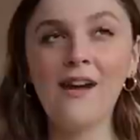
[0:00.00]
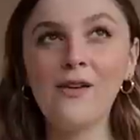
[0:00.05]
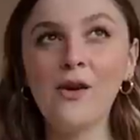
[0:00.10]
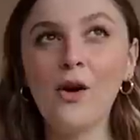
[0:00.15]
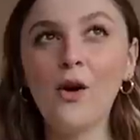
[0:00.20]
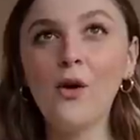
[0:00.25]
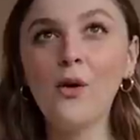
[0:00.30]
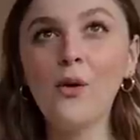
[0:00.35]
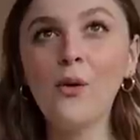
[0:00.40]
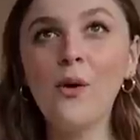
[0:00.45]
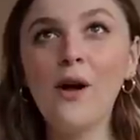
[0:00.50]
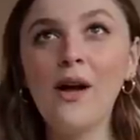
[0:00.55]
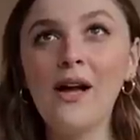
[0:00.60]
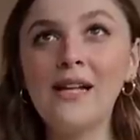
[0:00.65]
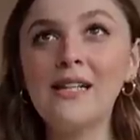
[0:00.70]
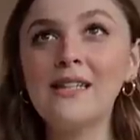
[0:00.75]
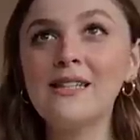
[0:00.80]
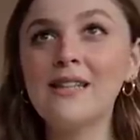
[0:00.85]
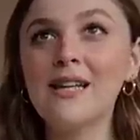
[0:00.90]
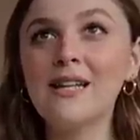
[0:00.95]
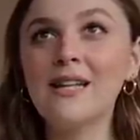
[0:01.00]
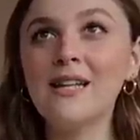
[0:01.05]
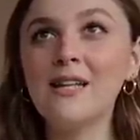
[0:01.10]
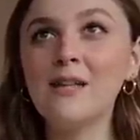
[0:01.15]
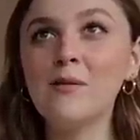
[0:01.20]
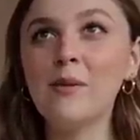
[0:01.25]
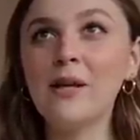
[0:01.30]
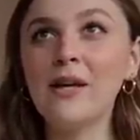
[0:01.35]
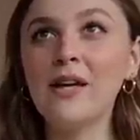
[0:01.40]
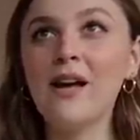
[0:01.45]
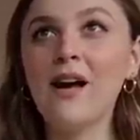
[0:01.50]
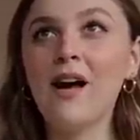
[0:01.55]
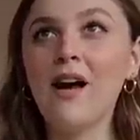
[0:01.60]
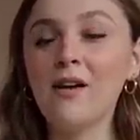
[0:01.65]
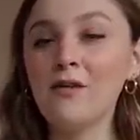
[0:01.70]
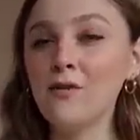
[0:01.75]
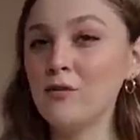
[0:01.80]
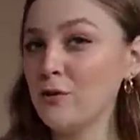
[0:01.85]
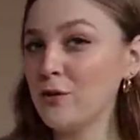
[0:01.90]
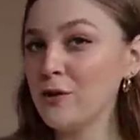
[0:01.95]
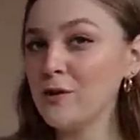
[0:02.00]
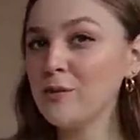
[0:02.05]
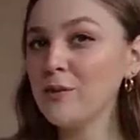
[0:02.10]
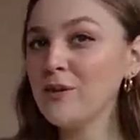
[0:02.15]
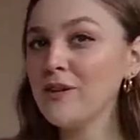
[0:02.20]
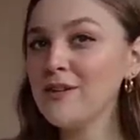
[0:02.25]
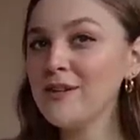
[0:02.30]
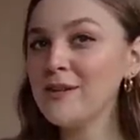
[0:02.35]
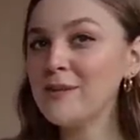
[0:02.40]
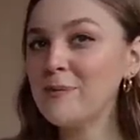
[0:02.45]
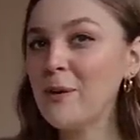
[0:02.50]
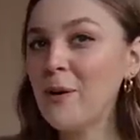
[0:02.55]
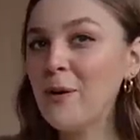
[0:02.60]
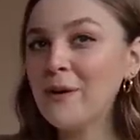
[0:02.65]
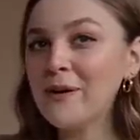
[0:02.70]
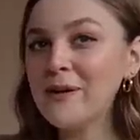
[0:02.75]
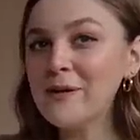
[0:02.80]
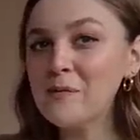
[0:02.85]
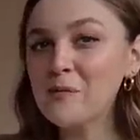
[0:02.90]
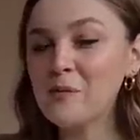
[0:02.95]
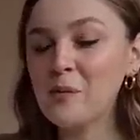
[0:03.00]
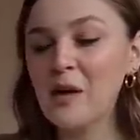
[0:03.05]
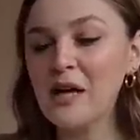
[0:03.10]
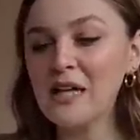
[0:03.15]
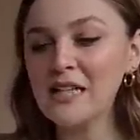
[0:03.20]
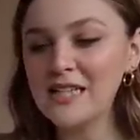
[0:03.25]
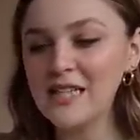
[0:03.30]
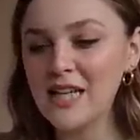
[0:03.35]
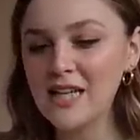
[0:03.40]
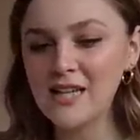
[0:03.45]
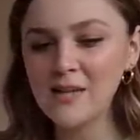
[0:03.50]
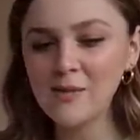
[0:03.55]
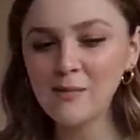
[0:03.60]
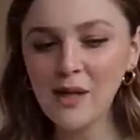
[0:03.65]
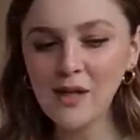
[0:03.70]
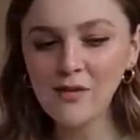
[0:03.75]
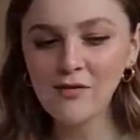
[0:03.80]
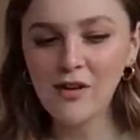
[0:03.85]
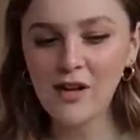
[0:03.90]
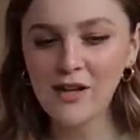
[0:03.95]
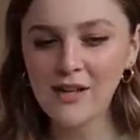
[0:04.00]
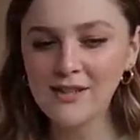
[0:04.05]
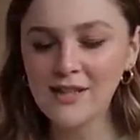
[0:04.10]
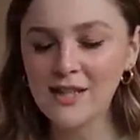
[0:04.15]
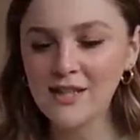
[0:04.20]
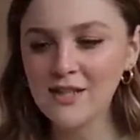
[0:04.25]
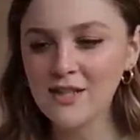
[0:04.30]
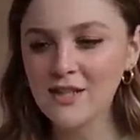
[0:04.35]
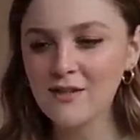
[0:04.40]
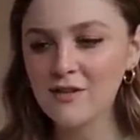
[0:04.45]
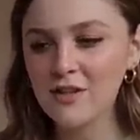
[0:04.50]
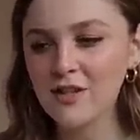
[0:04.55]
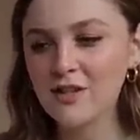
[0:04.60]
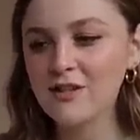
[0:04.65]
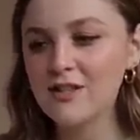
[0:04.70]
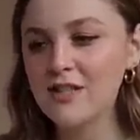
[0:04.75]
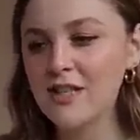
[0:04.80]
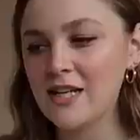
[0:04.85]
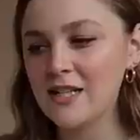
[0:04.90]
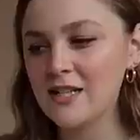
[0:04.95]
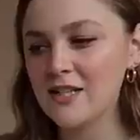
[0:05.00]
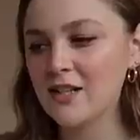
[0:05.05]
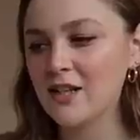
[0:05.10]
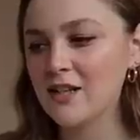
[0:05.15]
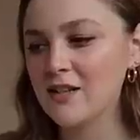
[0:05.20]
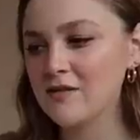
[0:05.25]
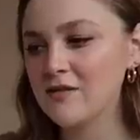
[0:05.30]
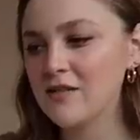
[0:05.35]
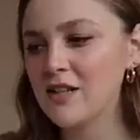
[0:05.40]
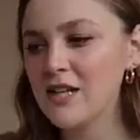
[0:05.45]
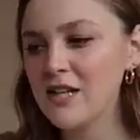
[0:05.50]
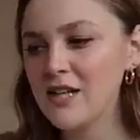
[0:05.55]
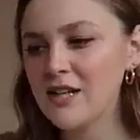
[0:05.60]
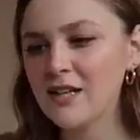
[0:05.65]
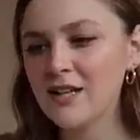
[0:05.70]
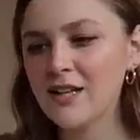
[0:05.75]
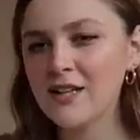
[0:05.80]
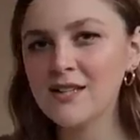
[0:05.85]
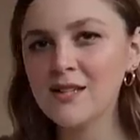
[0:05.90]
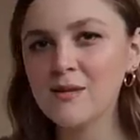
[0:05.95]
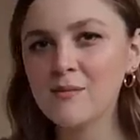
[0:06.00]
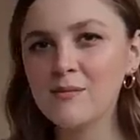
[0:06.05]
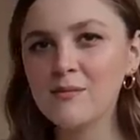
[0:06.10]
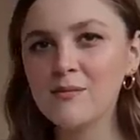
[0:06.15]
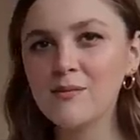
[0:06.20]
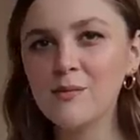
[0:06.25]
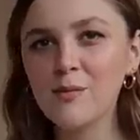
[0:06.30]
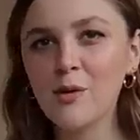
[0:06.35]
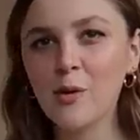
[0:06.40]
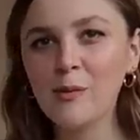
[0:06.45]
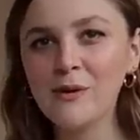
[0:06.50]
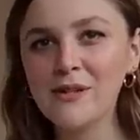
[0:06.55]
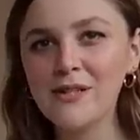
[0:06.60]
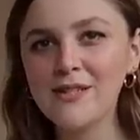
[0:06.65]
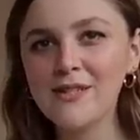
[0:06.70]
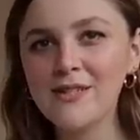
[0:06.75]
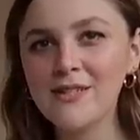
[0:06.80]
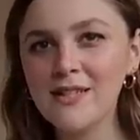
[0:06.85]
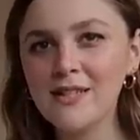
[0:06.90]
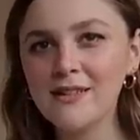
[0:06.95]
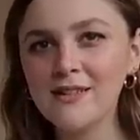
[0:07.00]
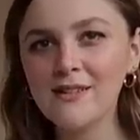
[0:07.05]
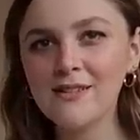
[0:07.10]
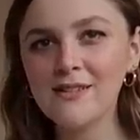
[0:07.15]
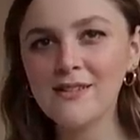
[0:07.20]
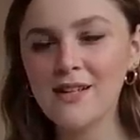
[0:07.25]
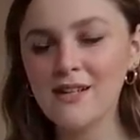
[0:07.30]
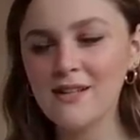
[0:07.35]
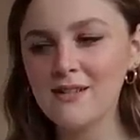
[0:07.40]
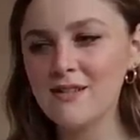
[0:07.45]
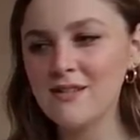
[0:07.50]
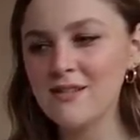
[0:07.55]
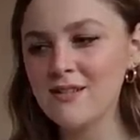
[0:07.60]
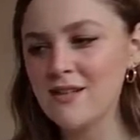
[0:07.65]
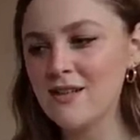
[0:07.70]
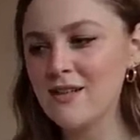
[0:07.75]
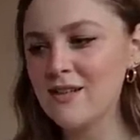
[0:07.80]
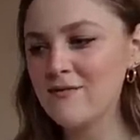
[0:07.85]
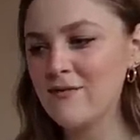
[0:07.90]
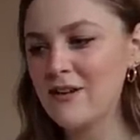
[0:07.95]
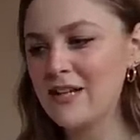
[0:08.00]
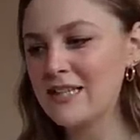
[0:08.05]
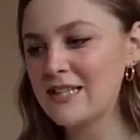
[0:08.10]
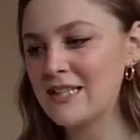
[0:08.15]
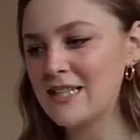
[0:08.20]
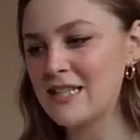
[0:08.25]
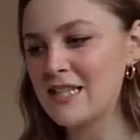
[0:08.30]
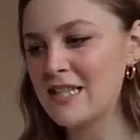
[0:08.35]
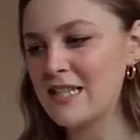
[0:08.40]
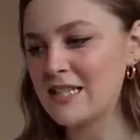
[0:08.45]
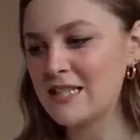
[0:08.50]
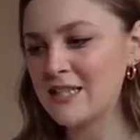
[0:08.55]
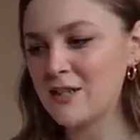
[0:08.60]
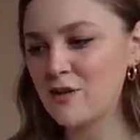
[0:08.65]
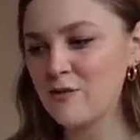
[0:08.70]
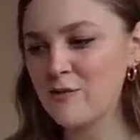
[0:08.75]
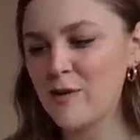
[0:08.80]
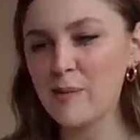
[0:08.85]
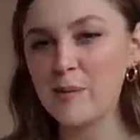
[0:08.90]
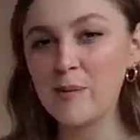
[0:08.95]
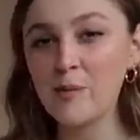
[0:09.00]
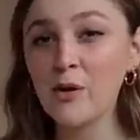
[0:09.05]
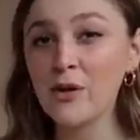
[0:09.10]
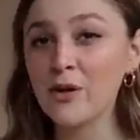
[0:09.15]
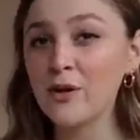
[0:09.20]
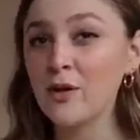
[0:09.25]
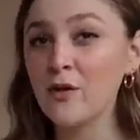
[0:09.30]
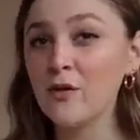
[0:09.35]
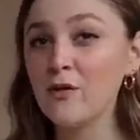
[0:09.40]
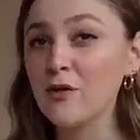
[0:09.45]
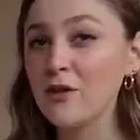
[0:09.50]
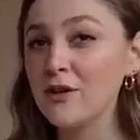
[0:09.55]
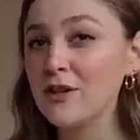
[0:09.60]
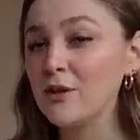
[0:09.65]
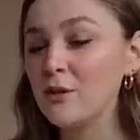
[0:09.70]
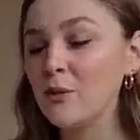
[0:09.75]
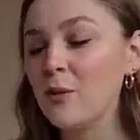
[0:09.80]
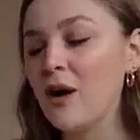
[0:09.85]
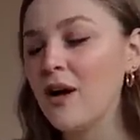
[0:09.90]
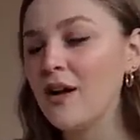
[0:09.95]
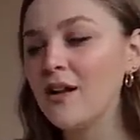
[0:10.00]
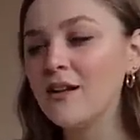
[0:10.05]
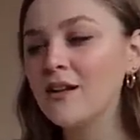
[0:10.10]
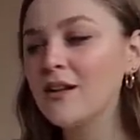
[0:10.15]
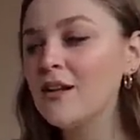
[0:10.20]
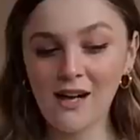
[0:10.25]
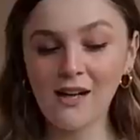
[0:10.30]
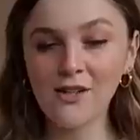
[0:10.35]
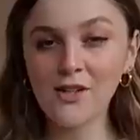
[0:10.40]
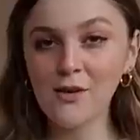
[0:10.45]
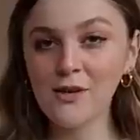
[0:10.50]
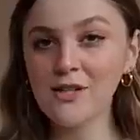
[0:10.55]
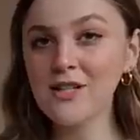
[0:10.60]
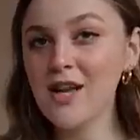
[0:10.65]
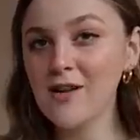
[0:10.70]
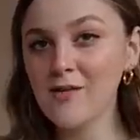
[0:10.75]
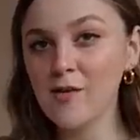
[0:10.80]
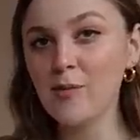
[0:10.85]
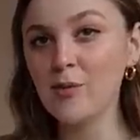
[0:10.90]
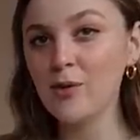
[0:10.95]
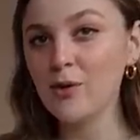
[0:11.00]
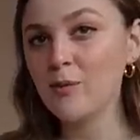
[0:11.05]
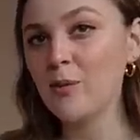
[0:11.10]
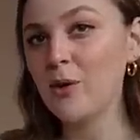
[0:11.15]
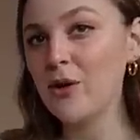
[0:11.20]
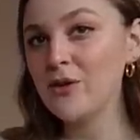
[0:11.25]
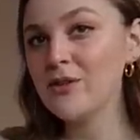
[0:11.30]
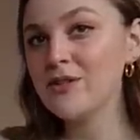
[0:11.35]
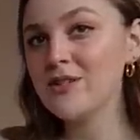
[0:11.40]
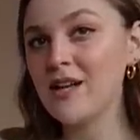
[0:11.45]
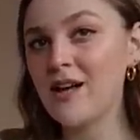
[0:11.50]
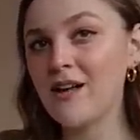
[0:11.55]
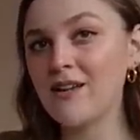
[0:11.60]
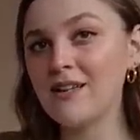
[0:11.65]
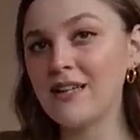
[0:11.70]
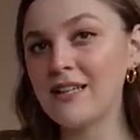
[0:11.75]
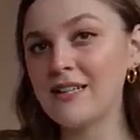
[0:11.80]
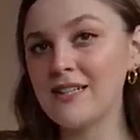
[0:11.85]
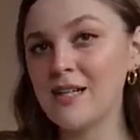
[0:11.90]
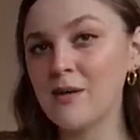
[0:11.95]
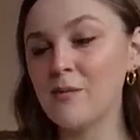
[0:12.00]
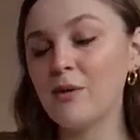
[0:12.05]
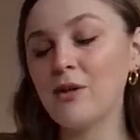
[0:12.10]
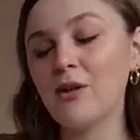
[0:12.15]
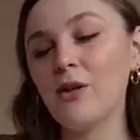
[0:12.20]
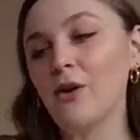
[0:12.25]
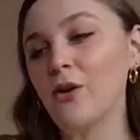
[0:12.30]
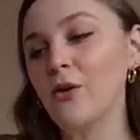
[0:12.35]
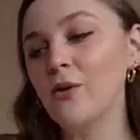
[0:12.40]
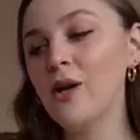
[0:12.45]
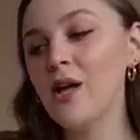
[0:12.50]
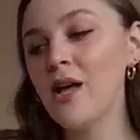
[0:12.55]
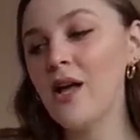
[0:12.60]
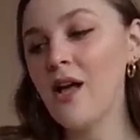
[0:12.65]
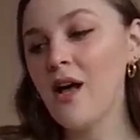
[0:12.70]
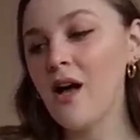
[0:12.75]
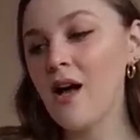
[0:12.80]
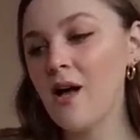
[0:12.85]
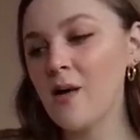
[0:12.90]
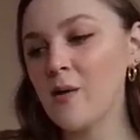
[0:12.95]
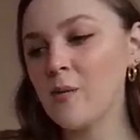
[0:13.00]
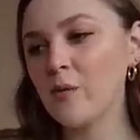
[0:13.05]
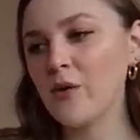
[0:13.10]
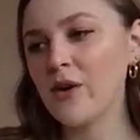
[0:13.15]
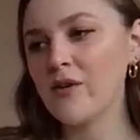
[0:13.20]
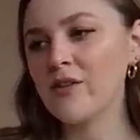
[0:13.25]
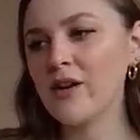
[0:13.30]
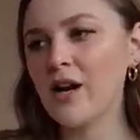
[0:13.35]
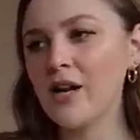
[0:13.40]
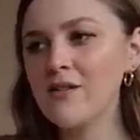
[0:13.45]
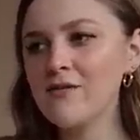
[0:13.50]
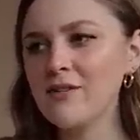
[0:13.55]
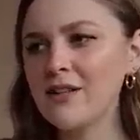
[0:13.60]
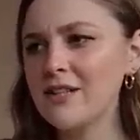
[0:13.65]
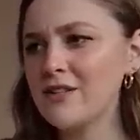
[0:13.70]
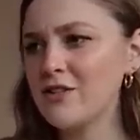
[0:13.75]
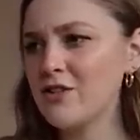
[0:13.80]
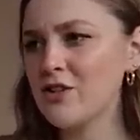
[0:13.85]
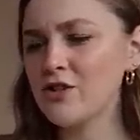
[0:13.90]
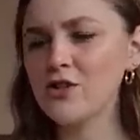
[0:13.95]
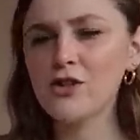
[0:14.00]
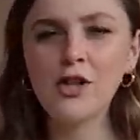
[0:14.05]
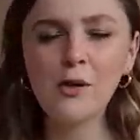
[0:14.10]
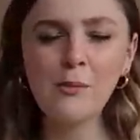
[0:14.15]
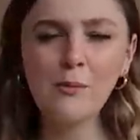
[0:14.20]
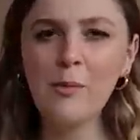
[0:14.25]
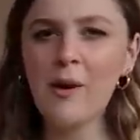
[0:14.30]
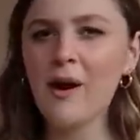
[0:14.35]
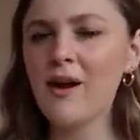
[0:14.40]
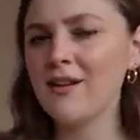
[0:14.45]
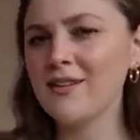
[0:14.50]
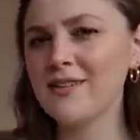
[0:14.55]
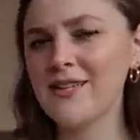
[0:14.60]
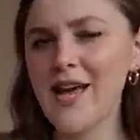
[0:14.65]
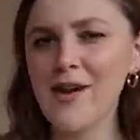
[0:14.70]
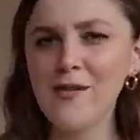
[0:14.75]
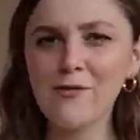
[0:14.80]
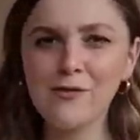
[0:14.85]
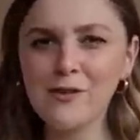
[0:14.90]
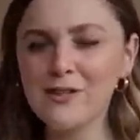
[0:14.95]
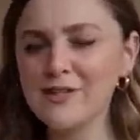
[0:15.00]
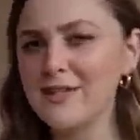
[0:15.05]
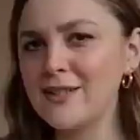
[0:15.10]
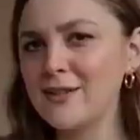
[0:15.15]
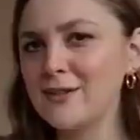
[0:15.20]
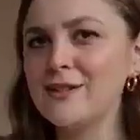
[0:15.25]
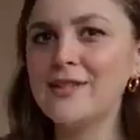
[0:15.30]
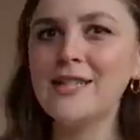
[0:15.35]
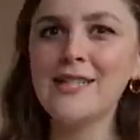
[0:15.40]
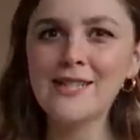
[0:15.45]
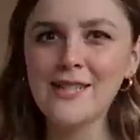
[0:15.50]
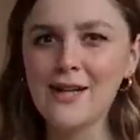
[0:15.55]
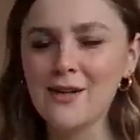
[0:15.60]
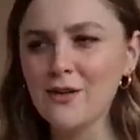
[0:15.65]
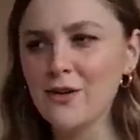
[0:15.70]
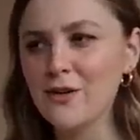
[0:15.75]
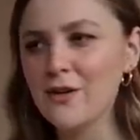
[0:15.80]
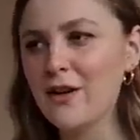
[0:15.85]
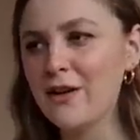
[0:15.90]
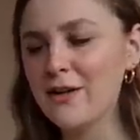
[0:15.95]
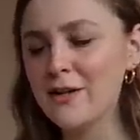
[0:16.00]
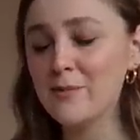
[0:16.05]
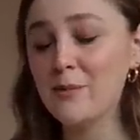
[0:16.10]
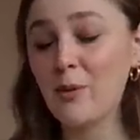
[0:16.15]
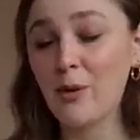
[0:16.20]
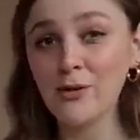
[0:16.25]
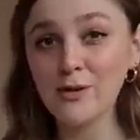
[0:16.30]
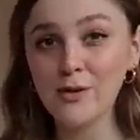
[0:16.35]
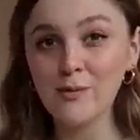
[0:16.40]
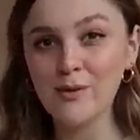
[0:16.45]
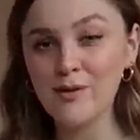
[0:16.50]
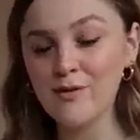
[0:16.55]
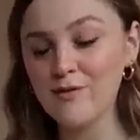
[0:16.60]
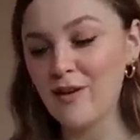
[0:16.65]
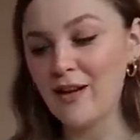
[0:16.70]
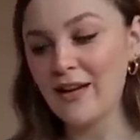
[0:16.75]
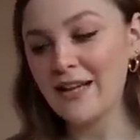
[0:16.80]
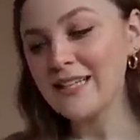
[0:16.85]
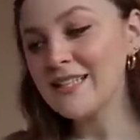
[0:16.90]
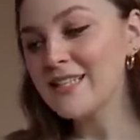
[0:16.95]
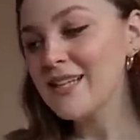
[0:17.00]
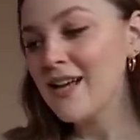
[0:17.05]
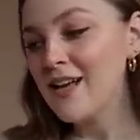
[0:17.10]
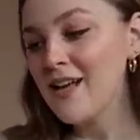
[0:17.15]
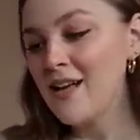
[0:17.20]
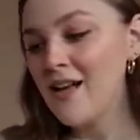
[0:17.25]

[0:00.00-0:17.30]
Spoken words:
I know it's a little bit unavoidable at this point, but I think Black Friday is actually a really good day to kind of get some proper steals and invest in things that you've maybe putting off for a little while. I do actually have a blog post that I'll link down below where I've kind of like just compiled every single discount code I could possibly find.